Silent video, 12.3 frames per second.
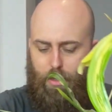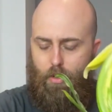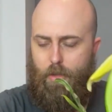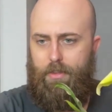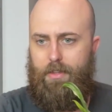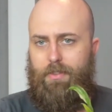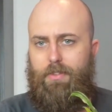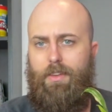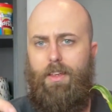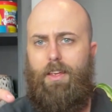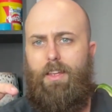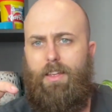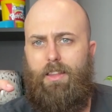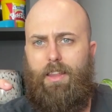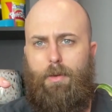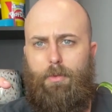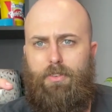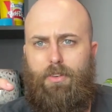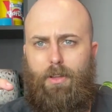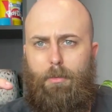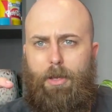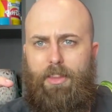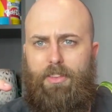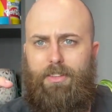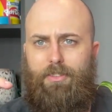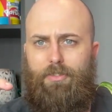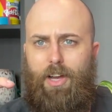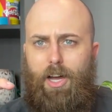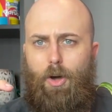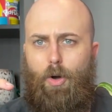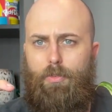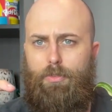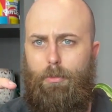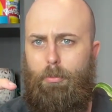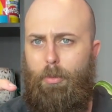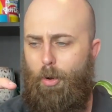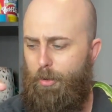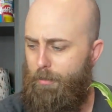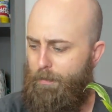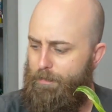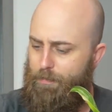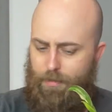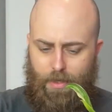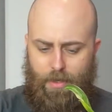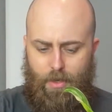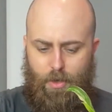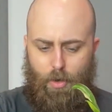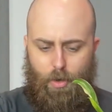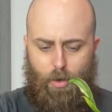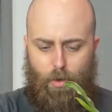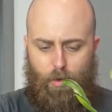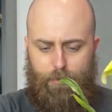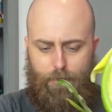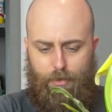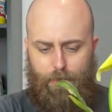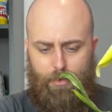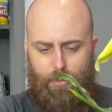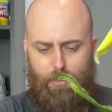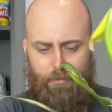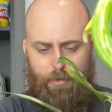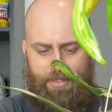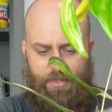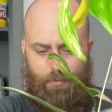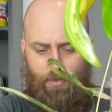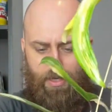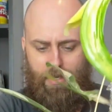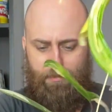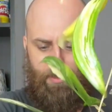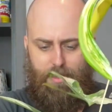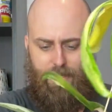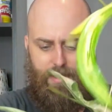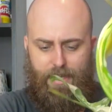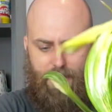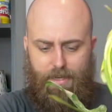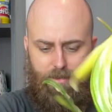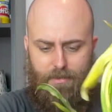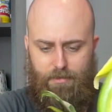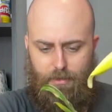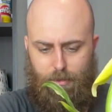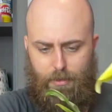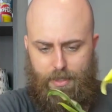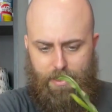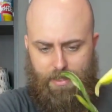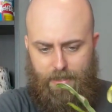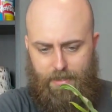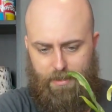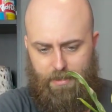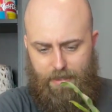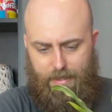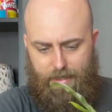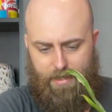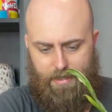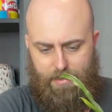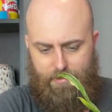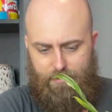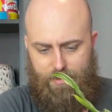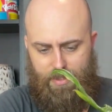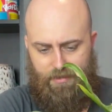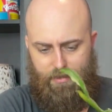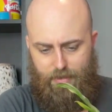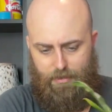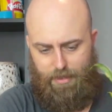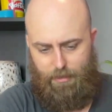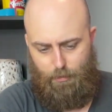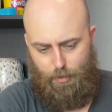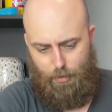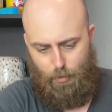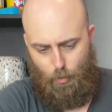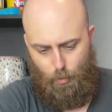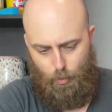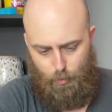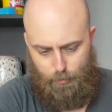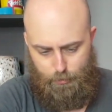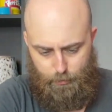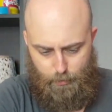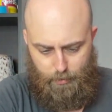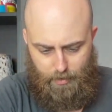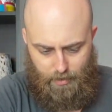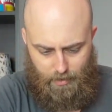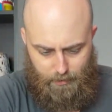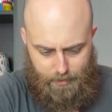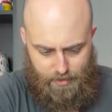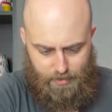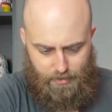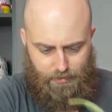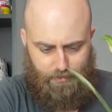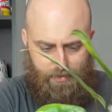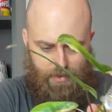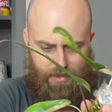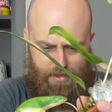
got this, they were still about this far off the bottom of the reservoir, but now, looking at it, they have definitely grown all through it, and I was sort of